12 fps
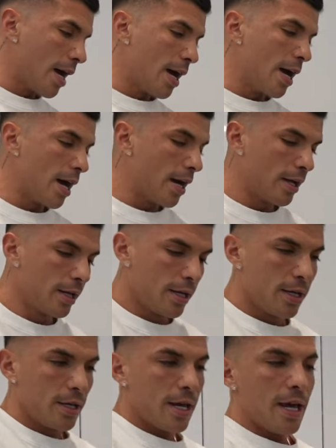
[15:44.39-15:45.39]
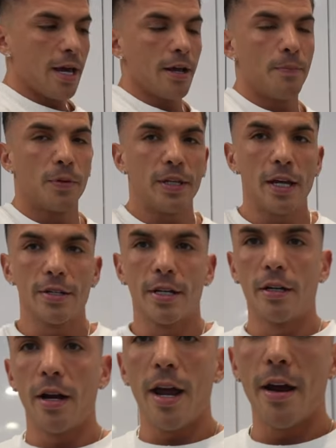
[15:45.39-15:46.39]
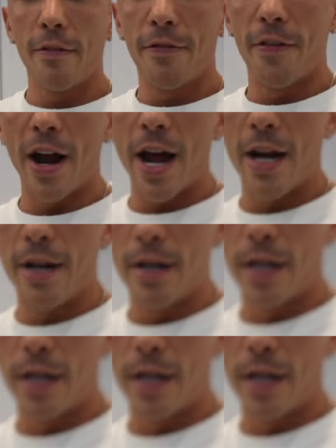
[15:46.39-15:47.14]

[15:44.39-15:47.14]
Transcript: Uh, Uh, potatoes in the air fryer,